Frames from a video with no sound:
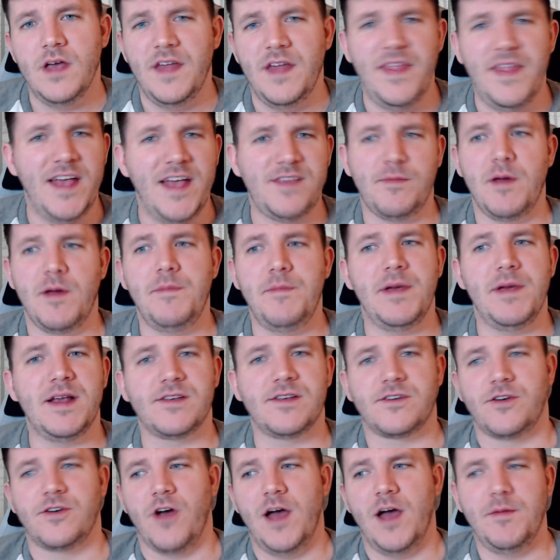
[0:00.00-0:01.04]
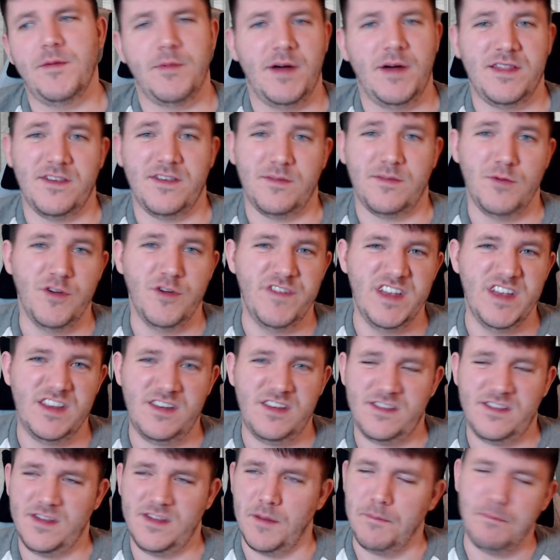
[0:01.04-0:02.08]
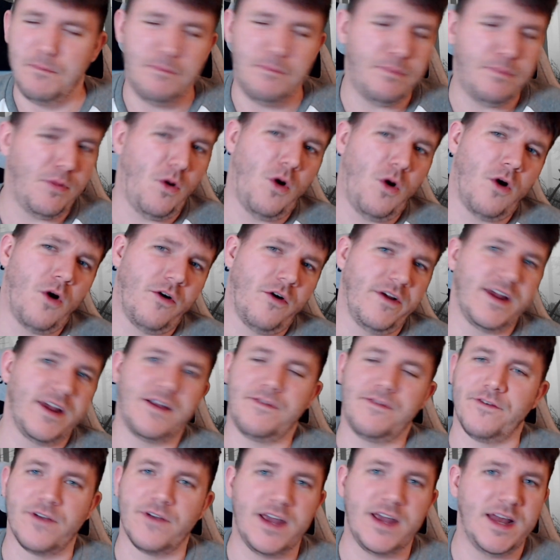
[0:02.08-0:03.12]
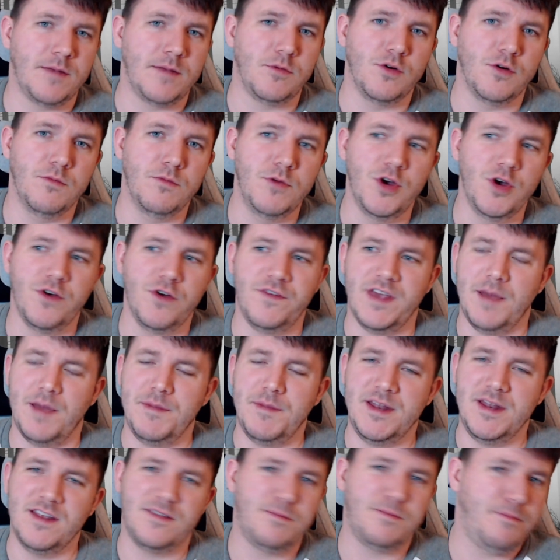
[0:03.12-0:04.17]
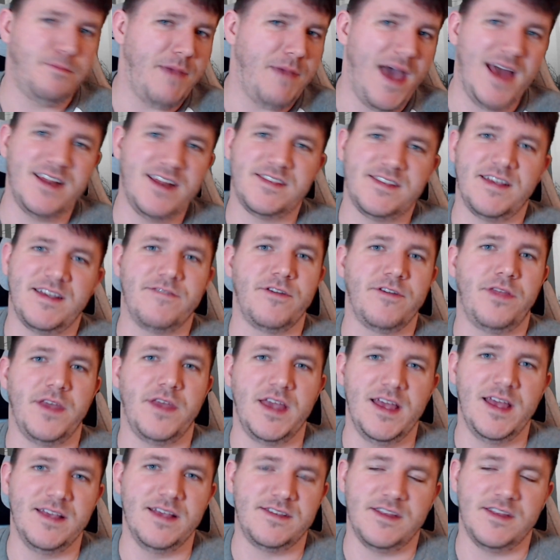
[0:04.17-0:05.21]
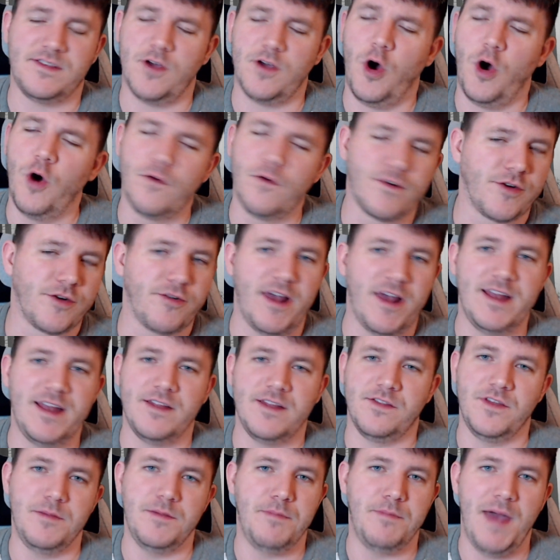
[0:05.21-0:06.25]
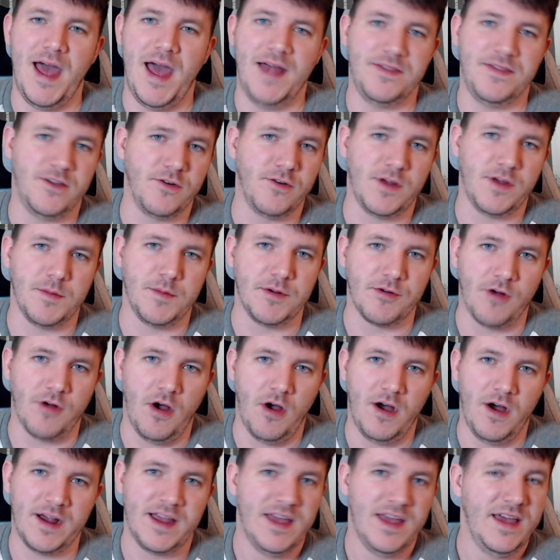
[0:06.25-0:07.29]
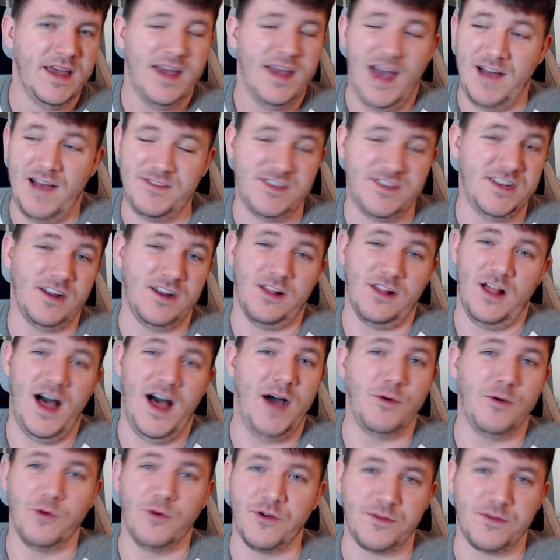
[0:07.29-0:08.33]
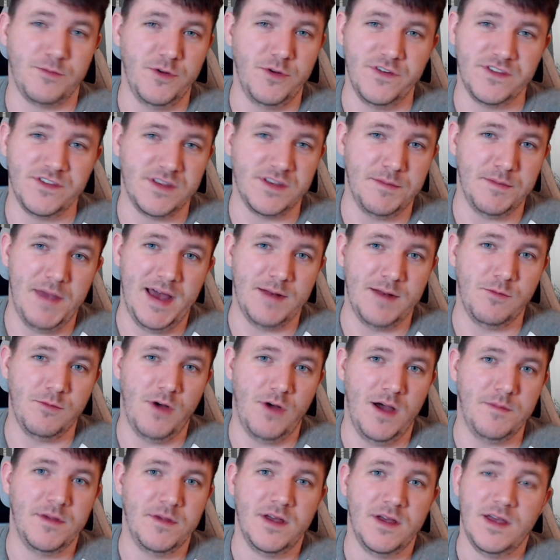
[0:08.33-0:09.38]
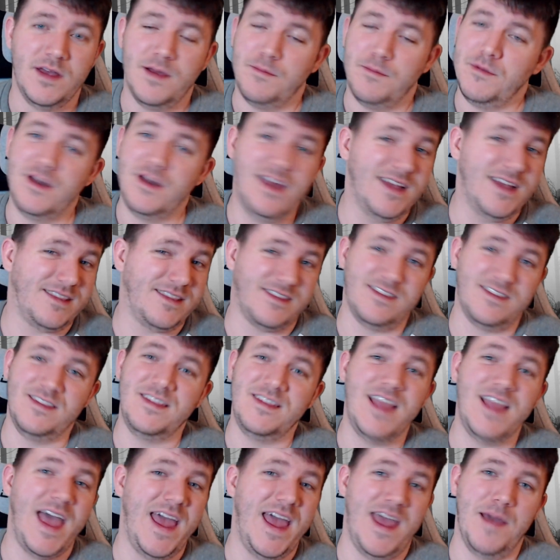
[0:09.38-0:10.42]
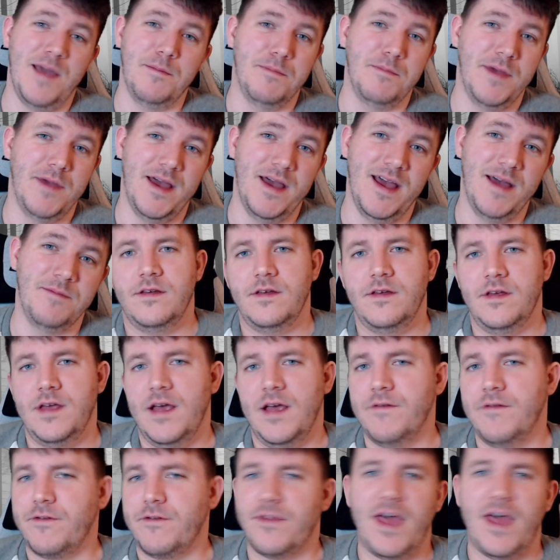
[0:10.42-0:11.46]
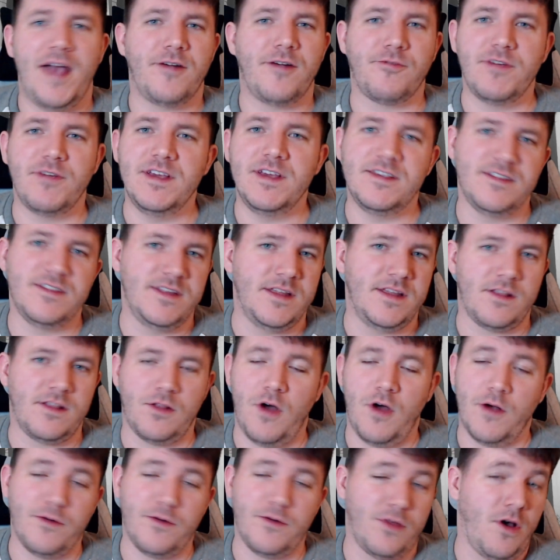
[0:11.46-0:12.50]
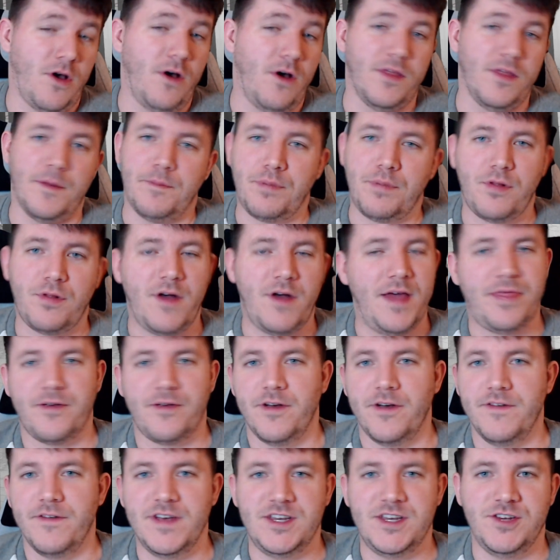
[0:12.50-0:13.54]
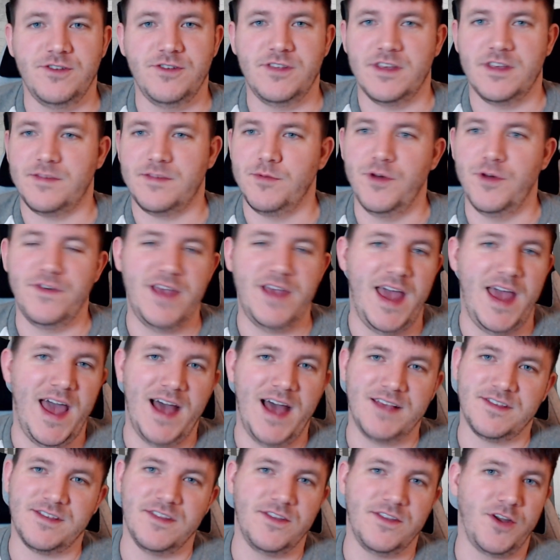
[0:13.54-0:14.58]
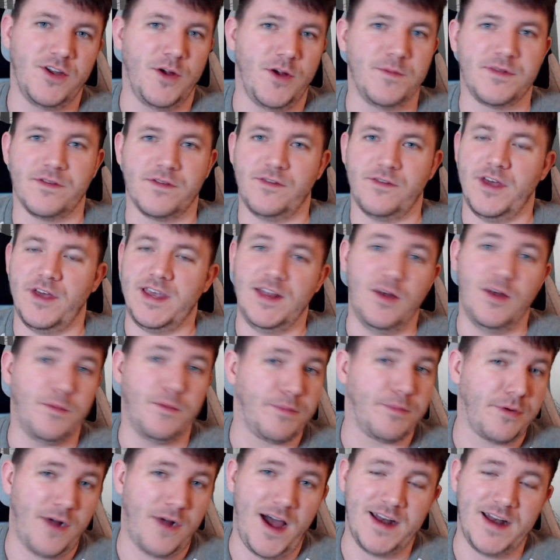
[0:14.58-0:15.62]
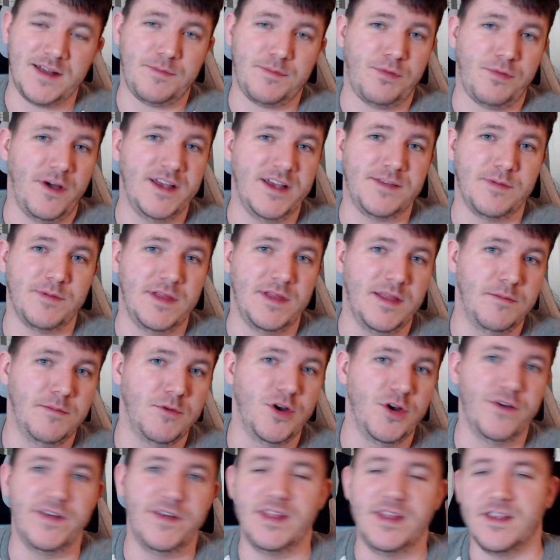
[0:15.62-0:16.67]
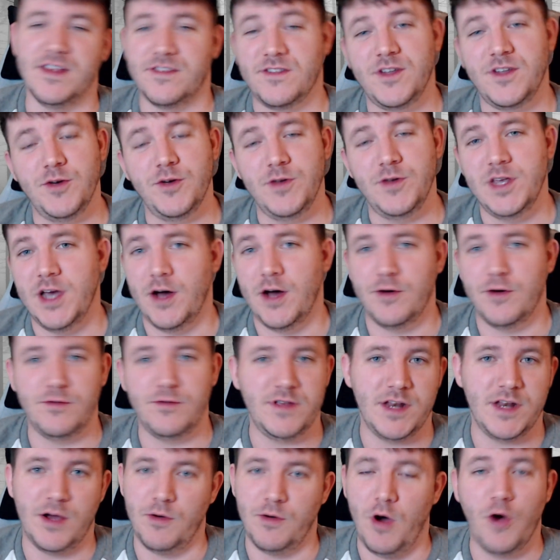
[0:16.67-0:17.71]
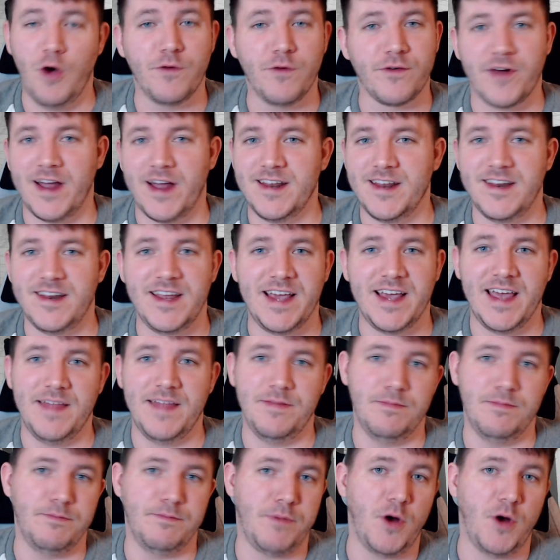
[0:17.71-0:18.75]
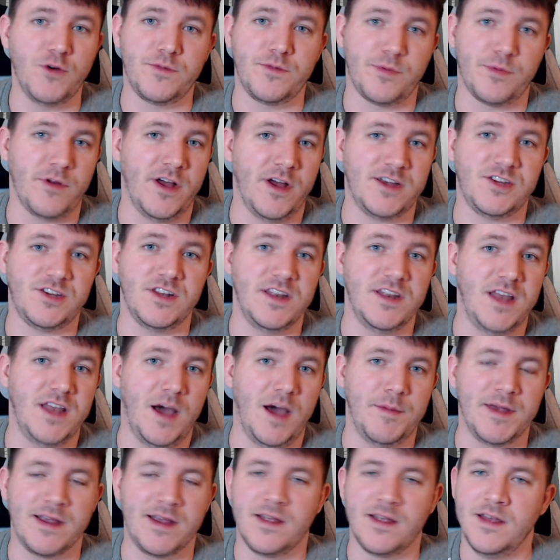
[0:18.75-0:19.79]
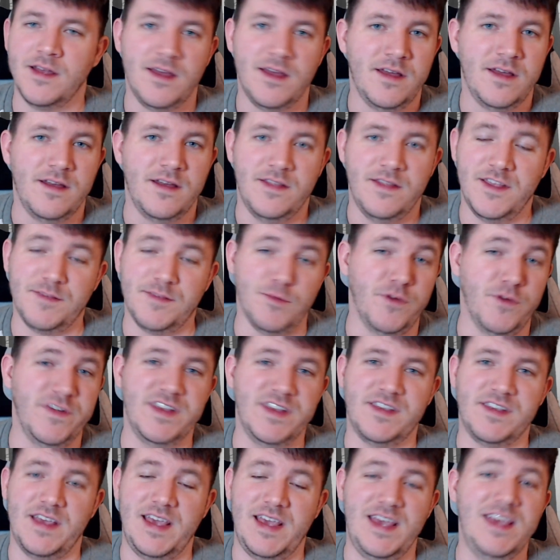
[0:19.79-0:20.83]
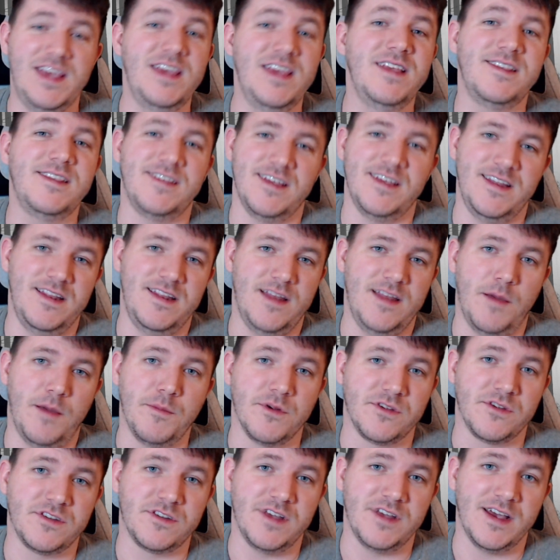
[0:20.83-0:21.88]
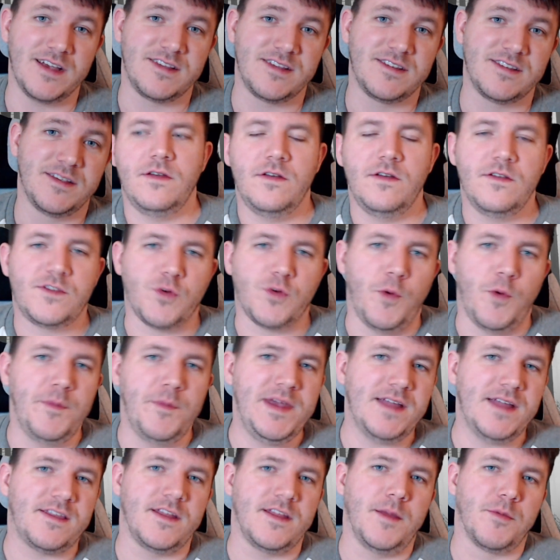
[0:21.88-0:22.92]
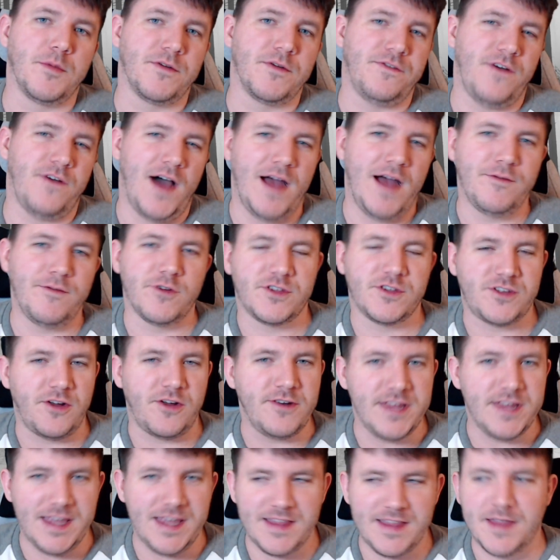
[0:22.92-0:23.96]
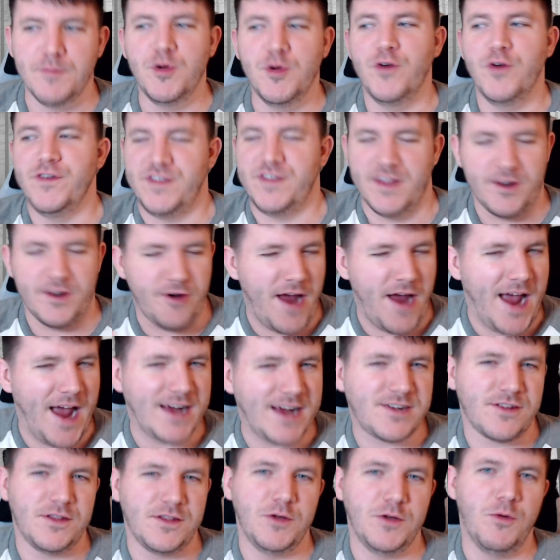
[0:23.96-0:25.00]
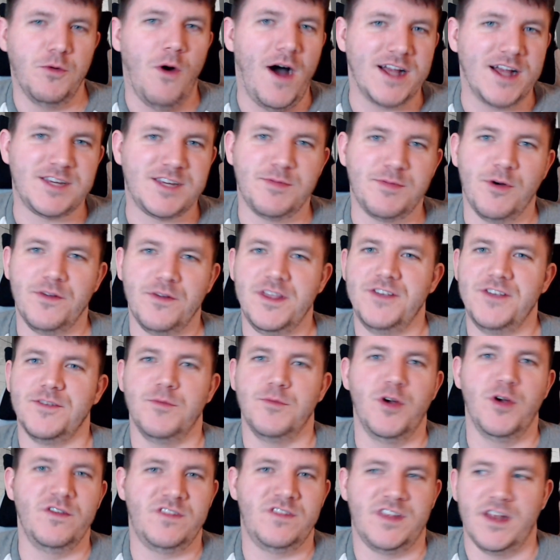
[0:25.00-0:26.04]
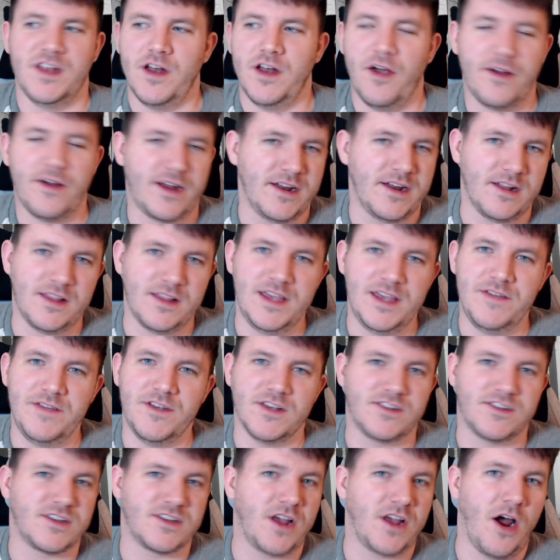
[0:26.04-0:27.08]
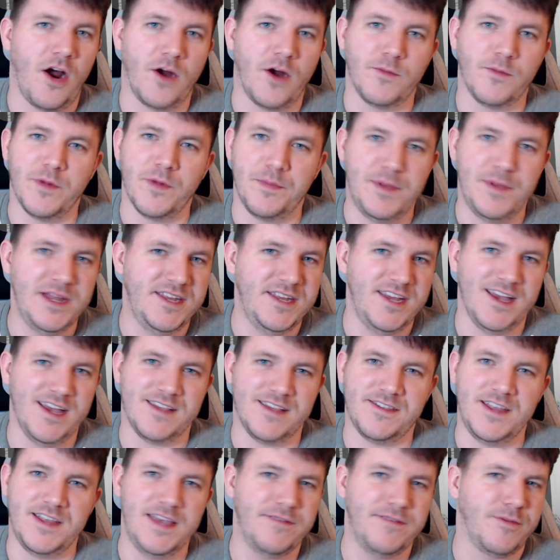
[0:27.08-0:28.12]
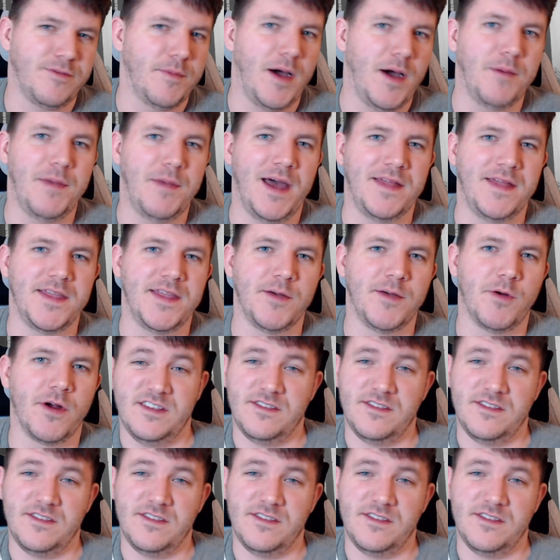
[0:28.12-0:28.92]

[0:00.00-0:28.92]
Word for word: And that's my biggest gripe about this movie. It's just a boring, forgettable movie. I mean, as bad as everything is, it's overratedly bad. Don't get me wrong. I've seen a lot worse movies than Madame Web, but it's damn bad. And for that reason, and along with all the plethora of issues this movie has in terms of like, you know, product placement in the movie, the studio, you know, over editing it and post production dubbing, this movie's easy number six. So when we get to number five, we're starting to get the movies that are actually watchable. These are movies that aren't going to leave you scarred with PTSD from how bad they were.